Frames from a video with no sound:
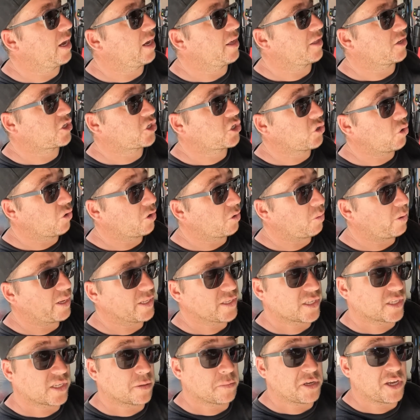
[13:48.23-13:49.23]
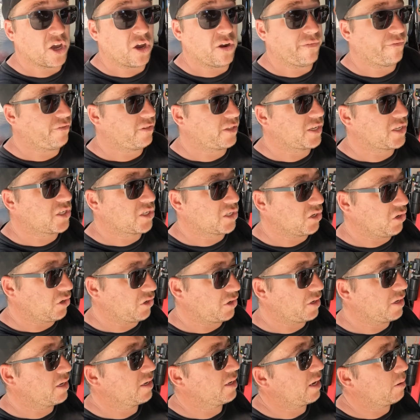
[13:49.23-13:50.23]
shorter ones to me hopefully
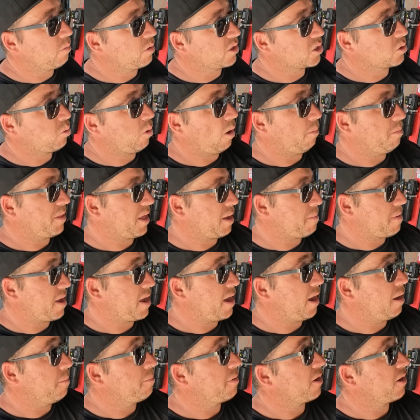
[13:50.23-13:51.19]
soon, and we'll swap them out.